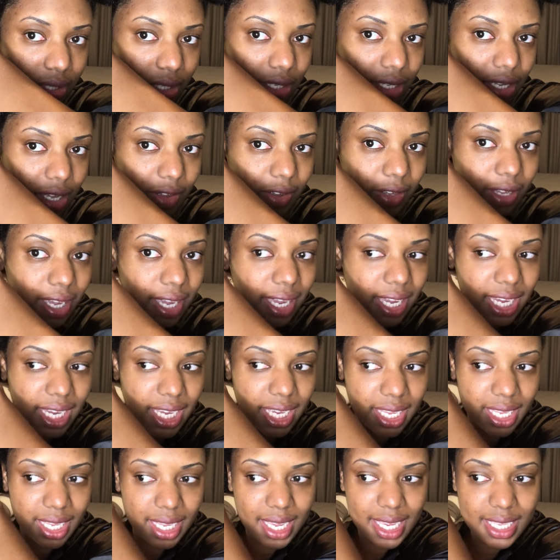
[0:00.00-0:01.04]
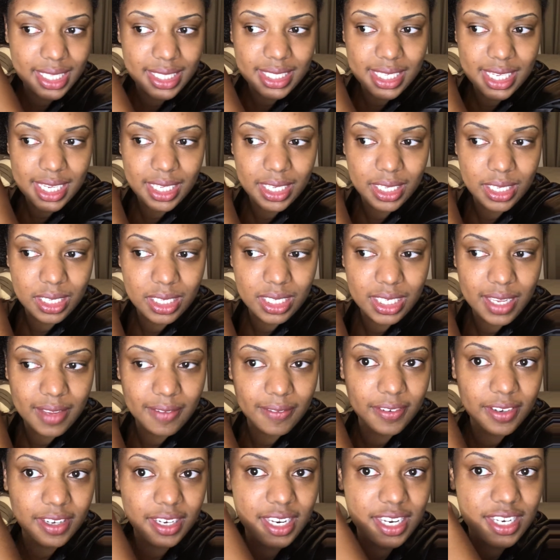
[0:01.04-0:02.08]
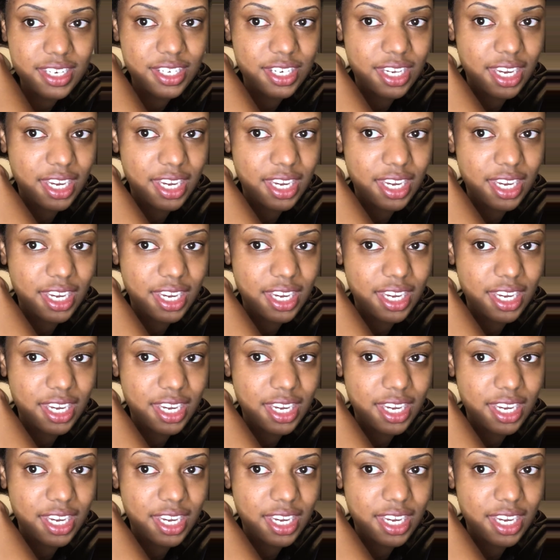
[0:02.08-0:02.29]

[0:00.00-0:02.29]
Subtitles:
Okay, y'all. I see a little definition